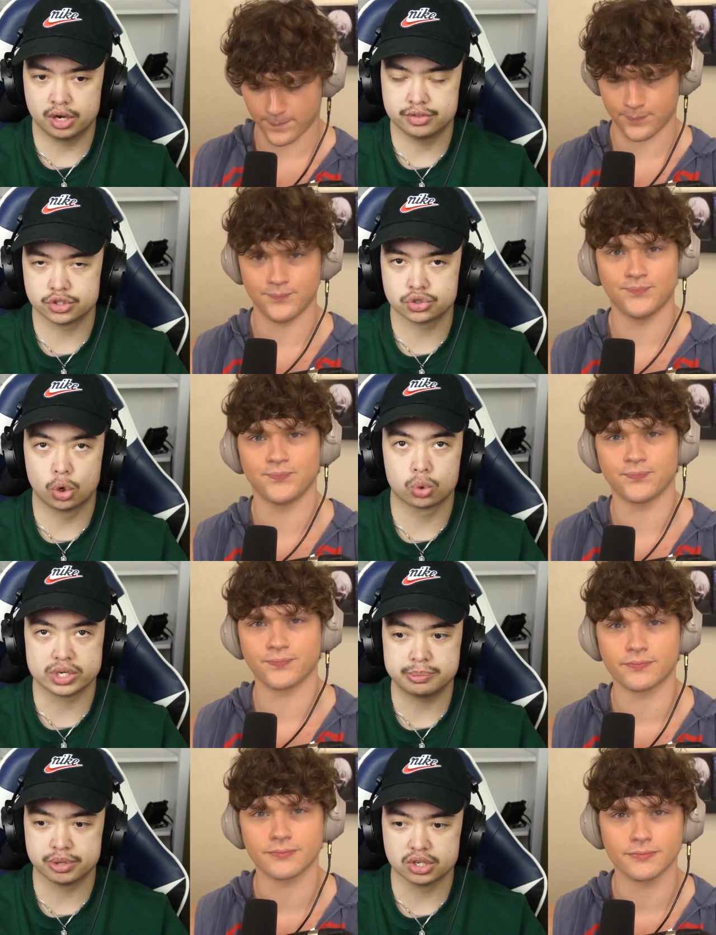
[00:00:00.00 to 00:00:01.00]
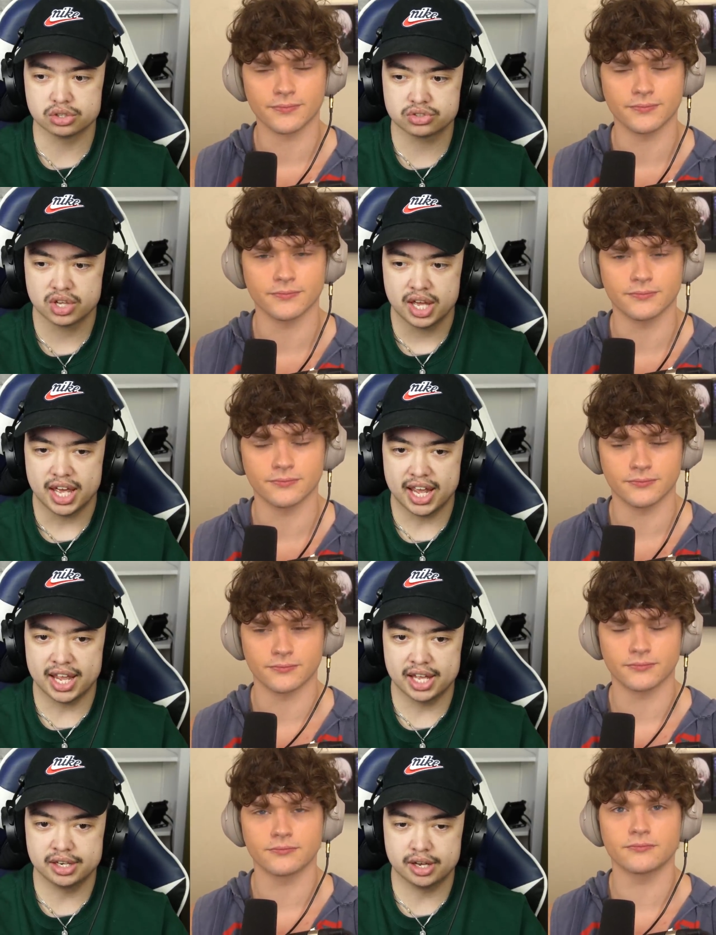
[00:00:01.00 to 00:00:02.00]
Speaker 1: of the Soul Reapers.
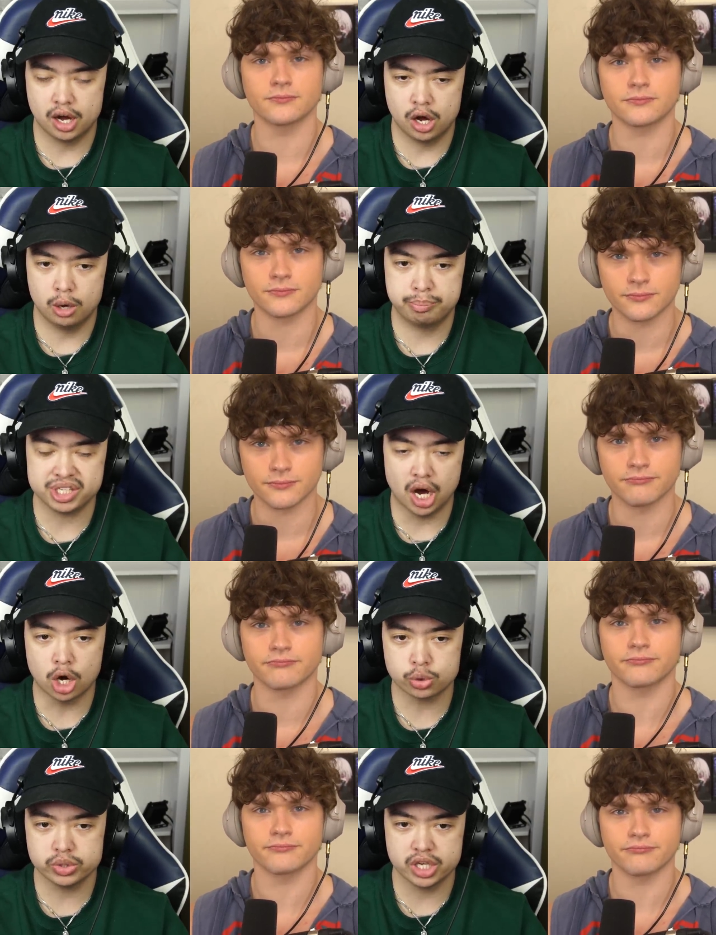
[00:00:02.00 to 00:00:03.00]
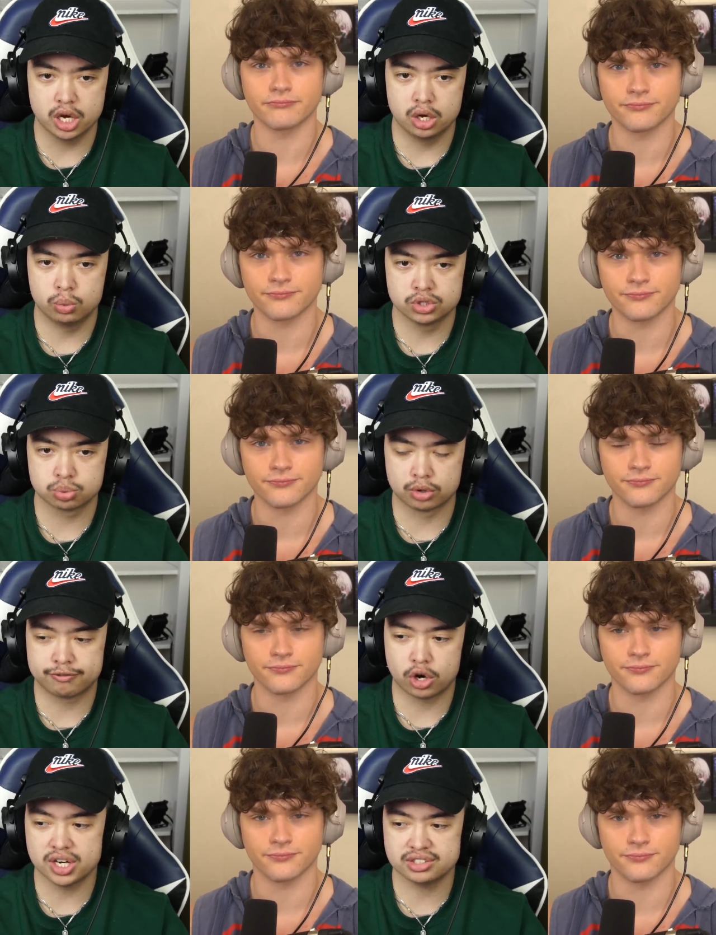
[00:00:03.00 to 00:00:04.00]
And um, Byakuya was
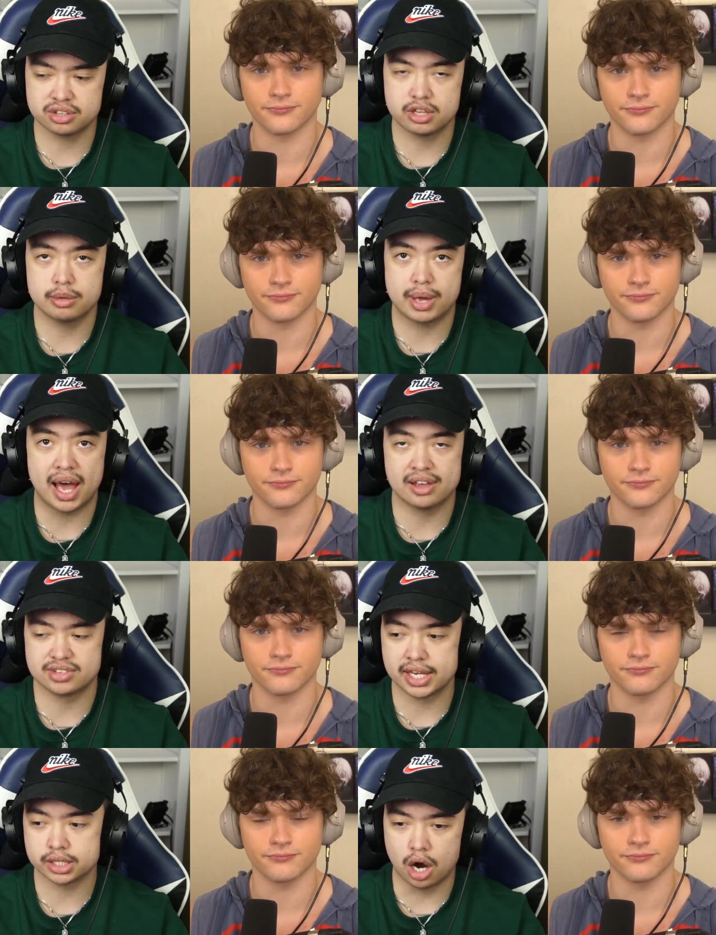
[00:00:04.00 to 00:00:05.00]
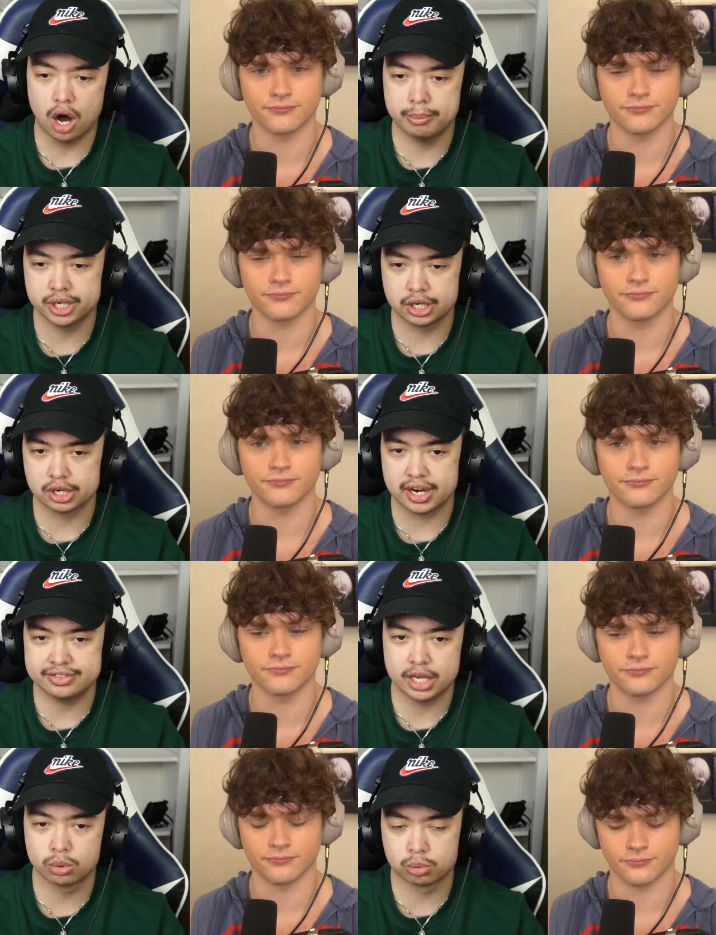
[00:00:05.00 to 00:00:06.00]
referring to them as a commoner, and
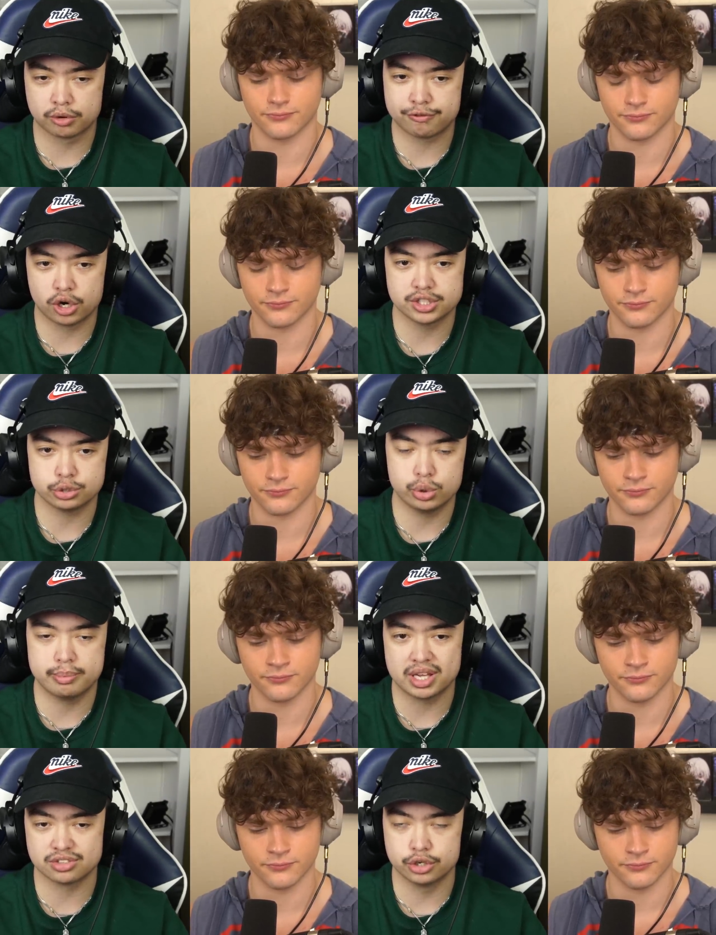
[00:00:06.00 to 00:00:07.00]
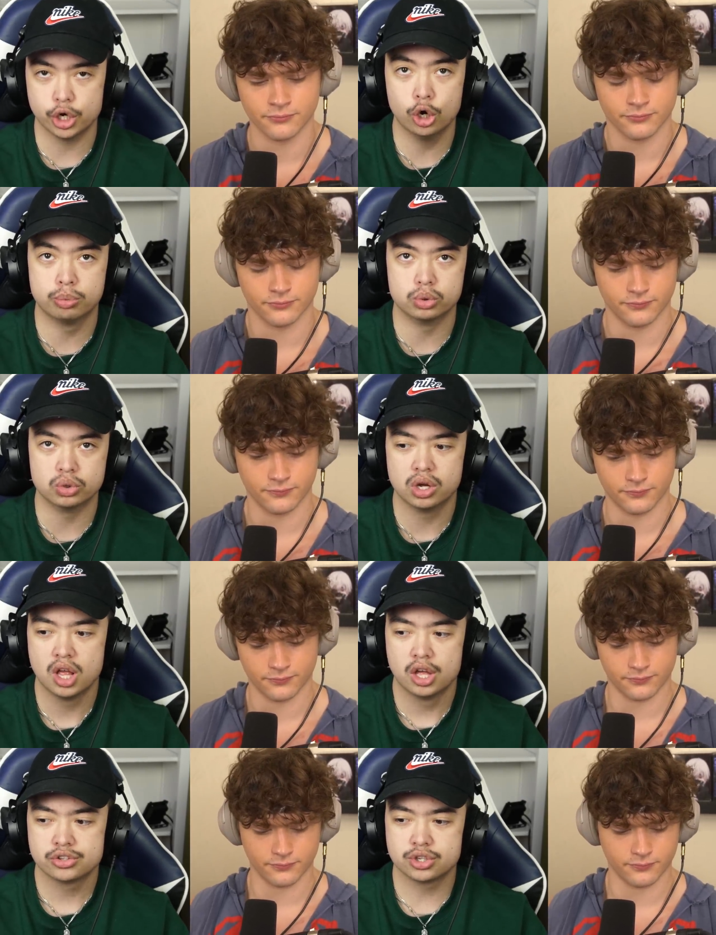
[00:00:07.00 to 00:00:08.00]
they were referring to him as a noble.
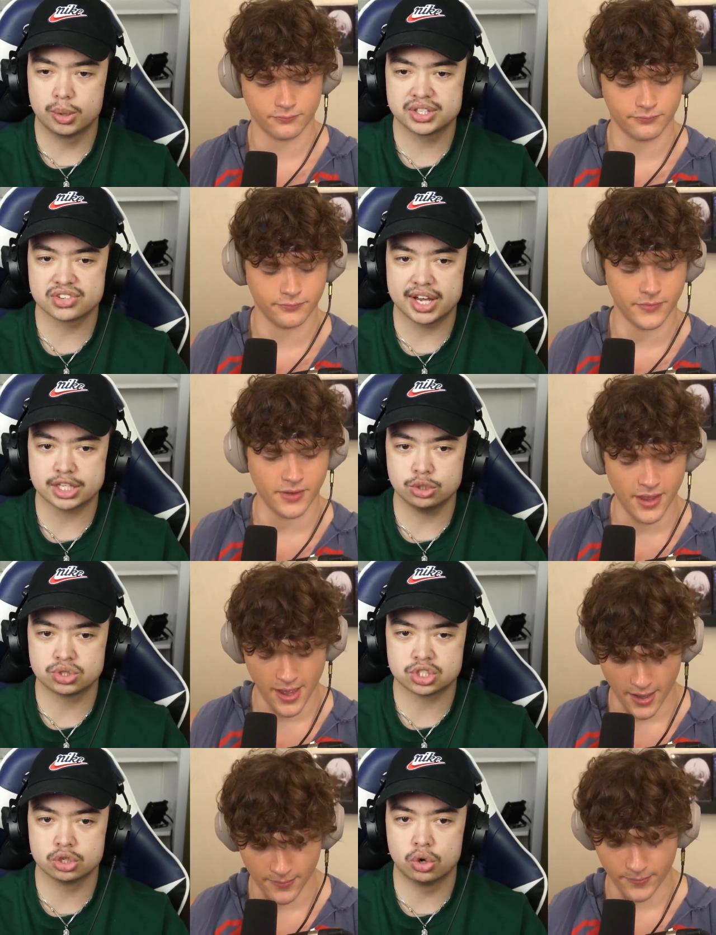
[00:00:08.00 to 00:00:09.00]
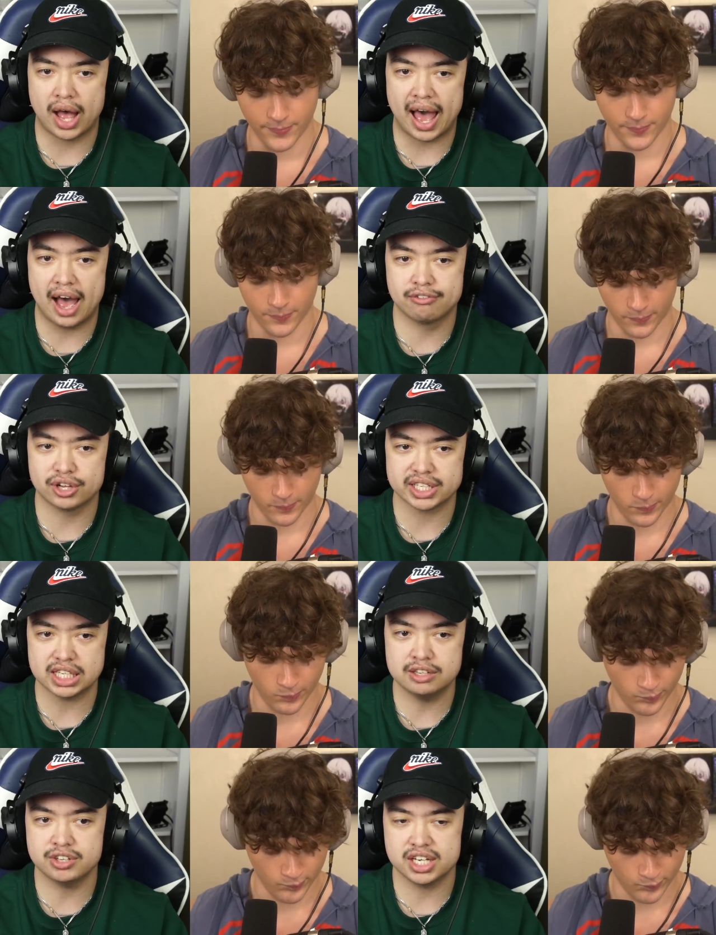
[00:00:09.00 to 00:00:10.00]
So it's like yeah. You still have, like,
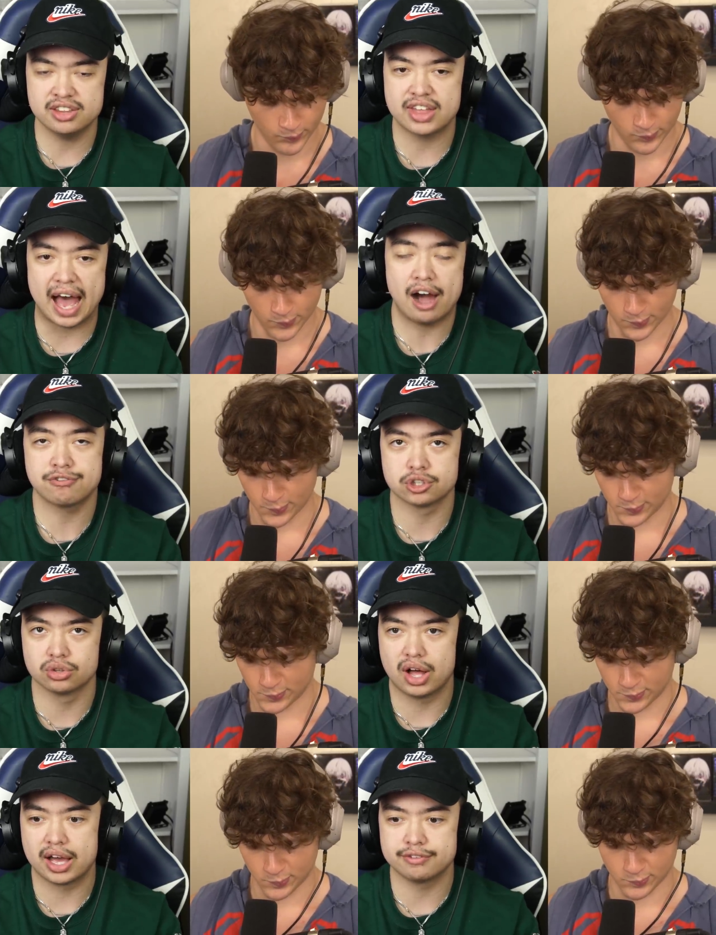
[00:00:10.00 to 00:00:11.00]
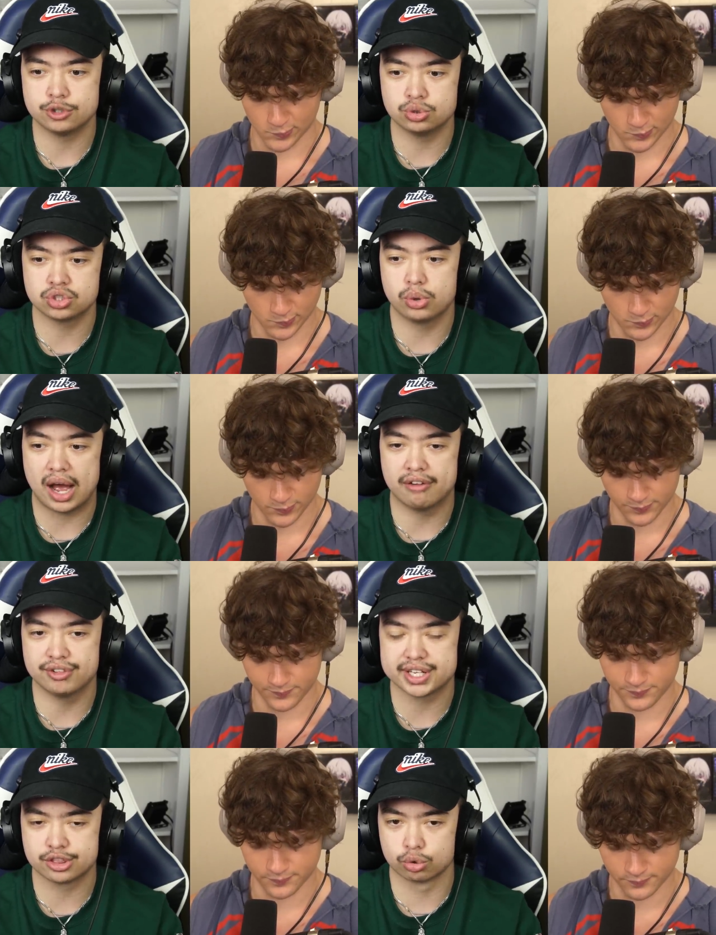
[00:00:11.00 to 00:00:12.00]
even in the afterlife, you still have,
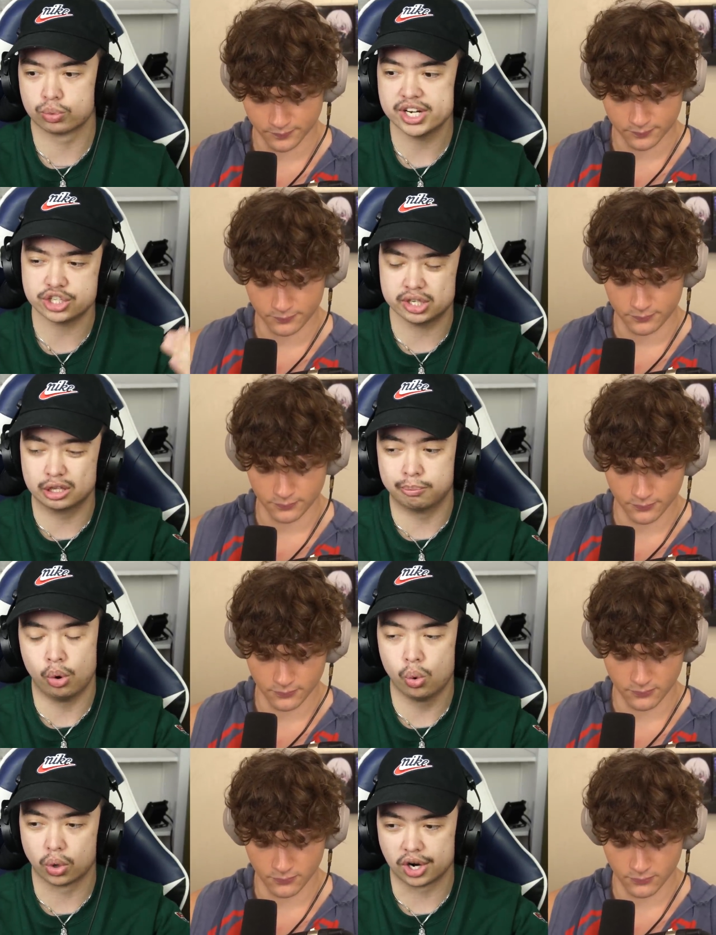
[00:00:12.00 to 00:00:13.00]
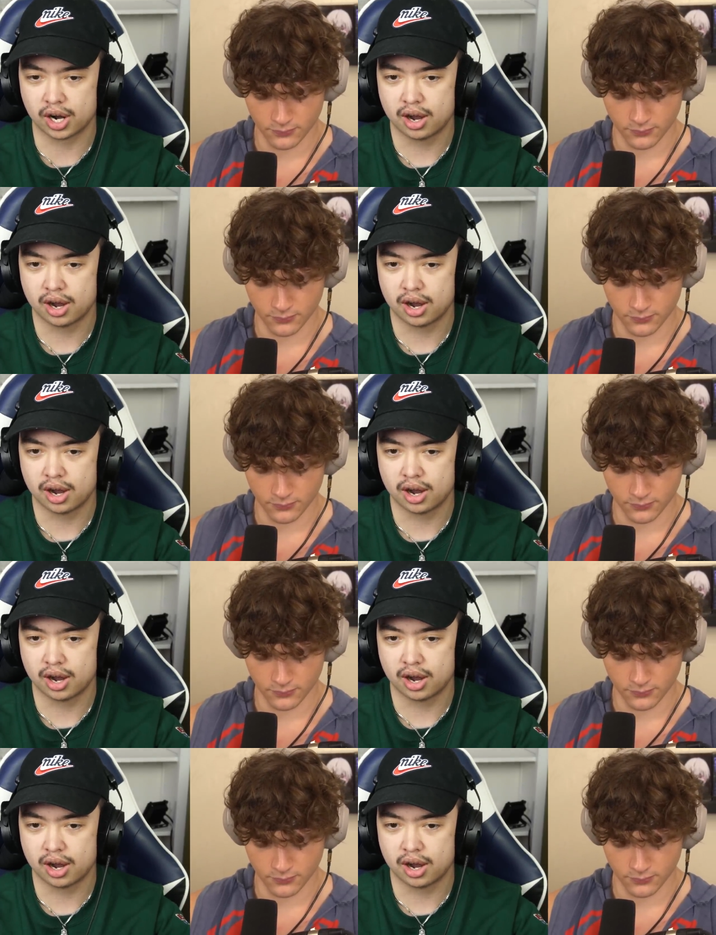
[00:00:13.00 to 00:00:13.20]
like, the rich and the poor.